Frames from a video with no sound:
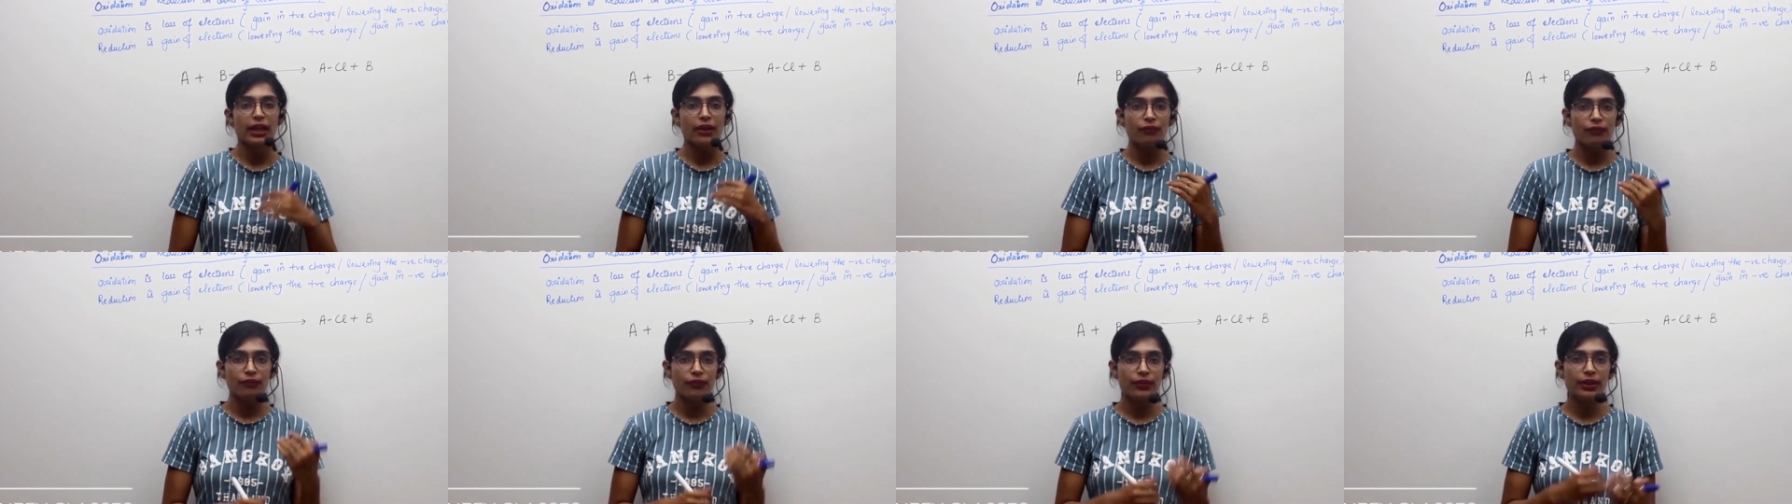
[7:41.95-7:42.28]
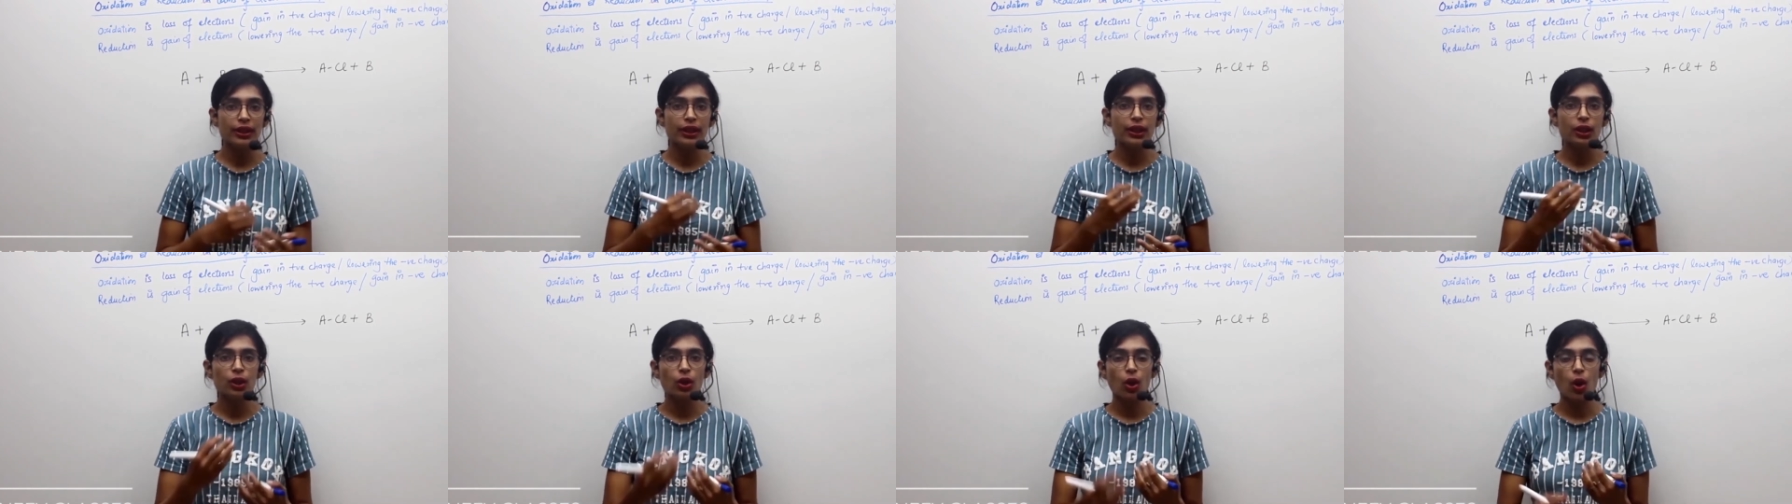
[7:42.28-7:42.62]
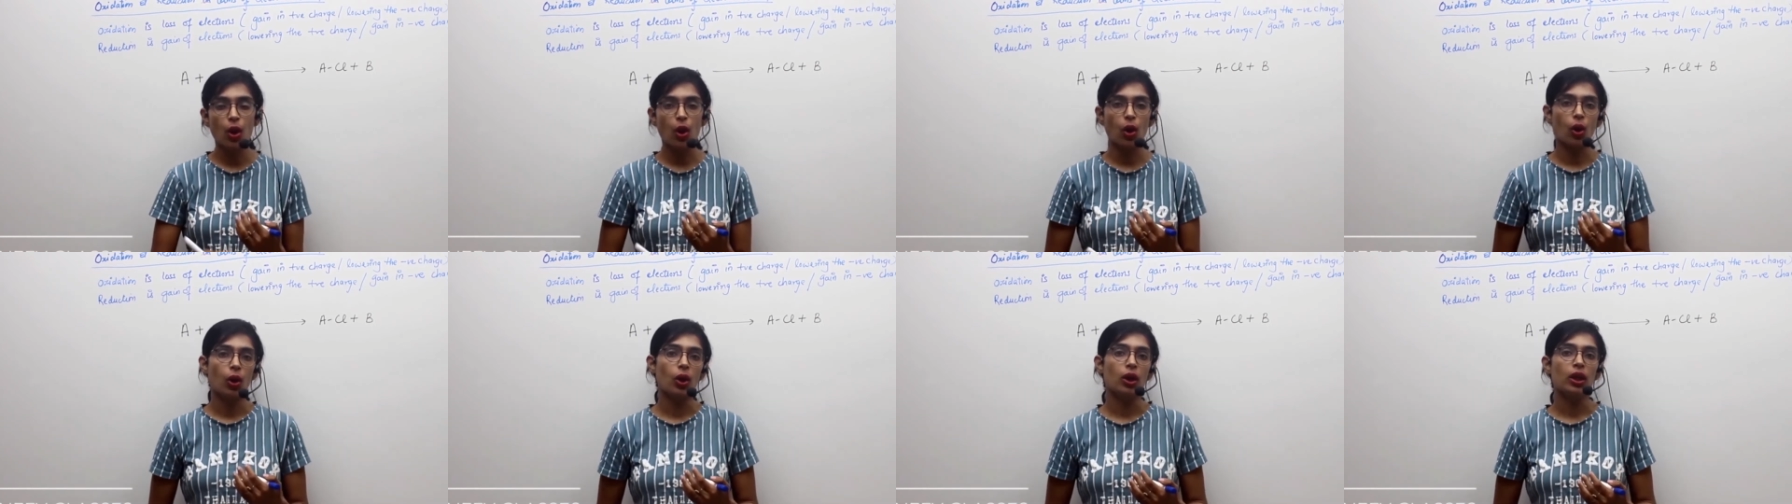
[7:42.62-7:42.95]
We
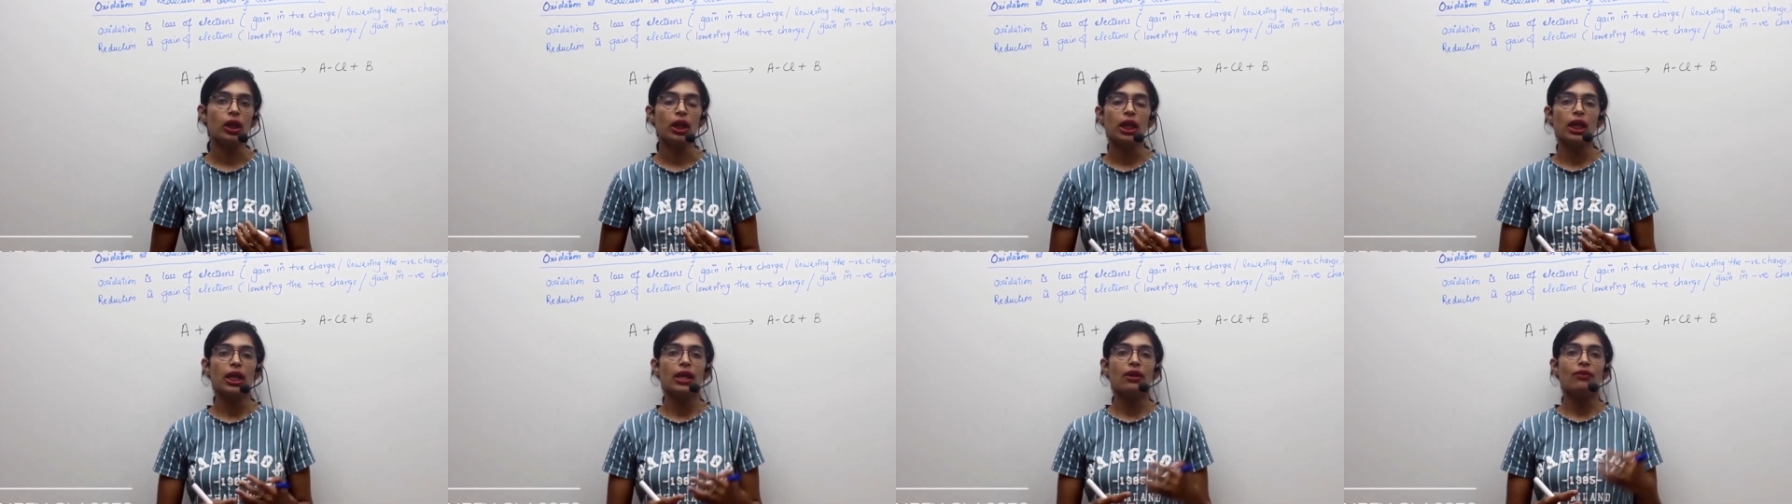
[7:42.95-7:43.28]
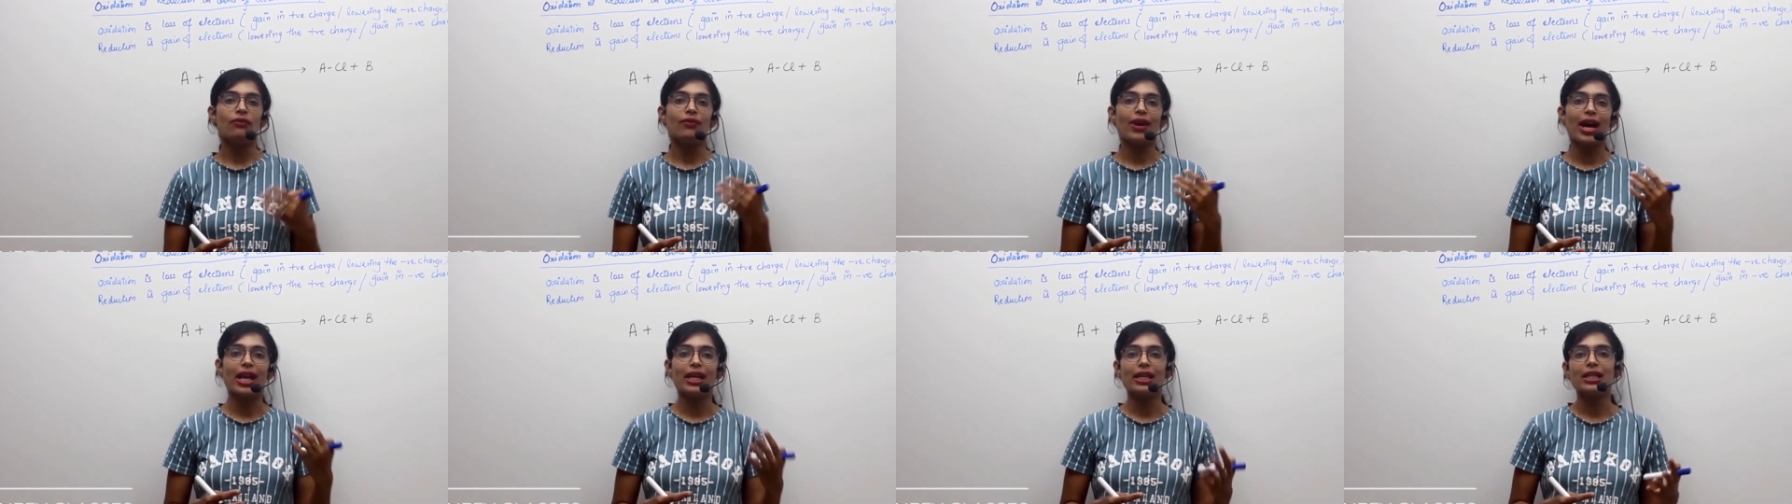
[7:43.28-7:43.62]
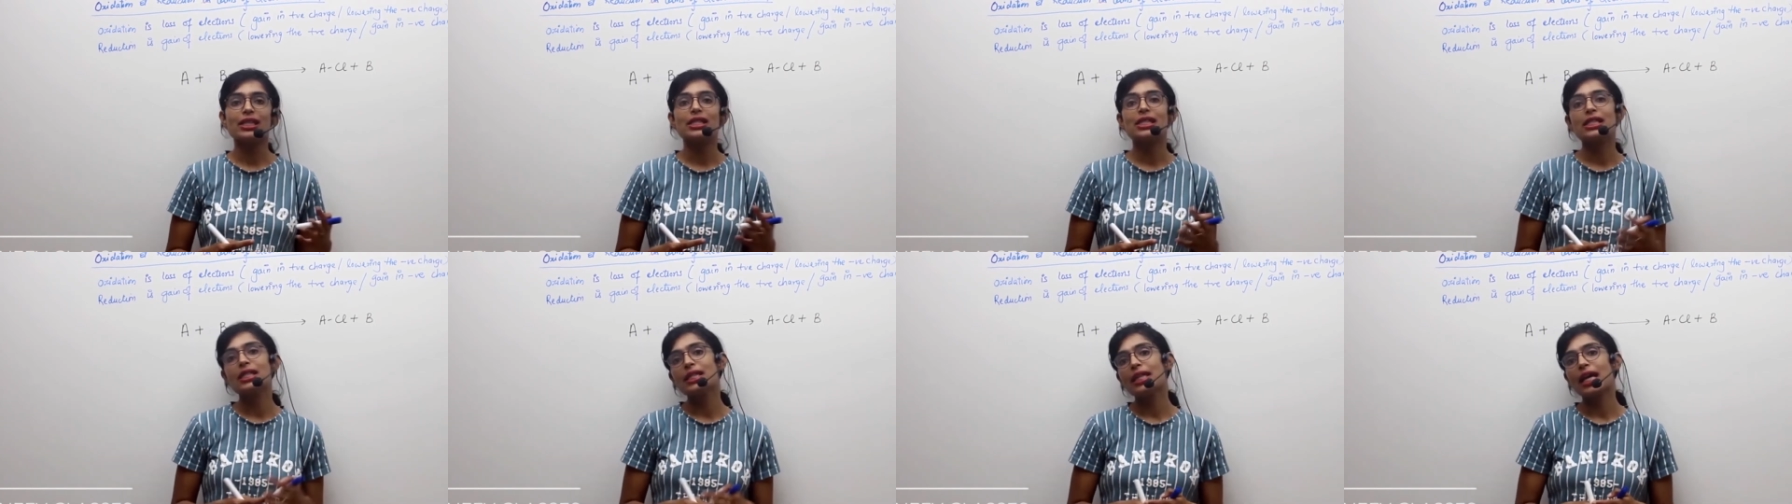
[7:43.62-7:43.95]
call
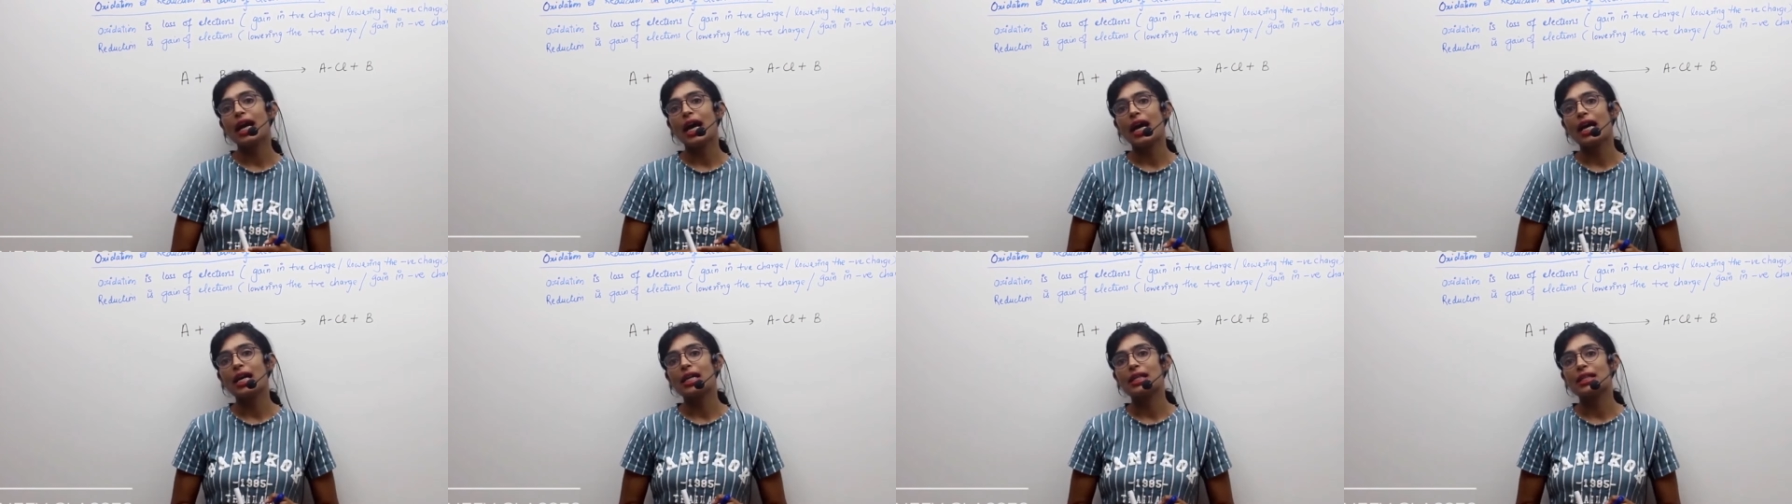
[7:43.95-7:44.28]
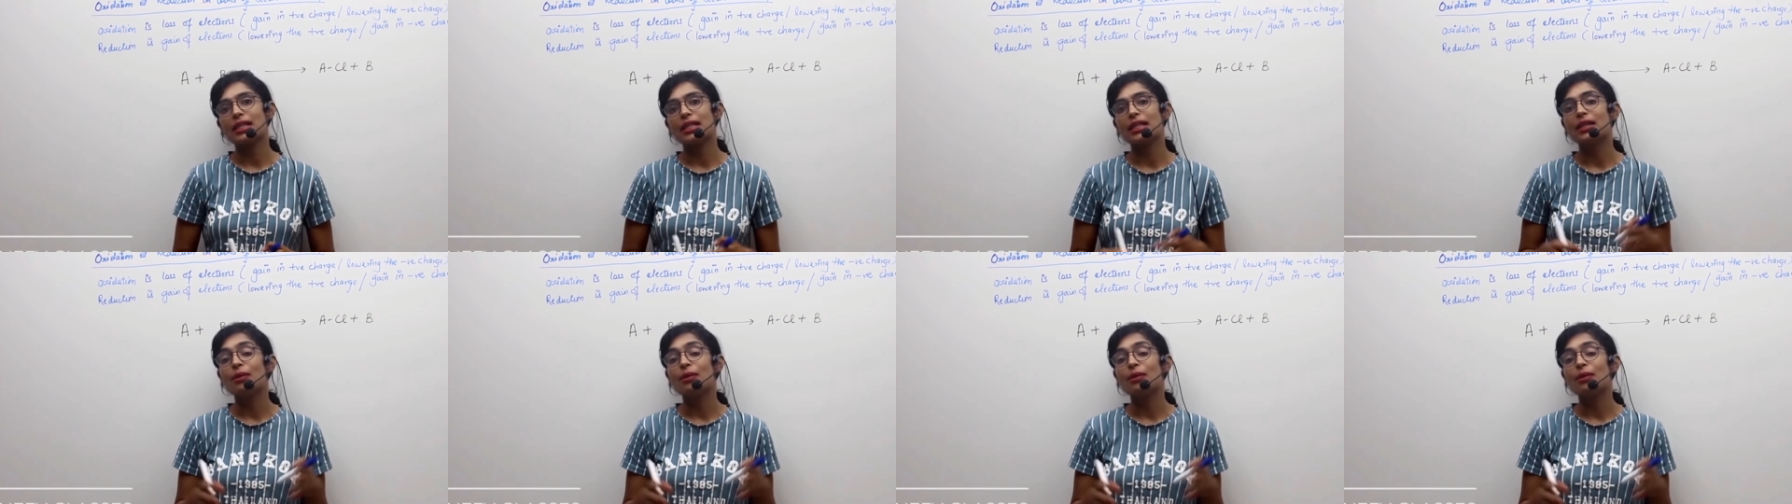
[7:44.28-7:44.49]
valency as,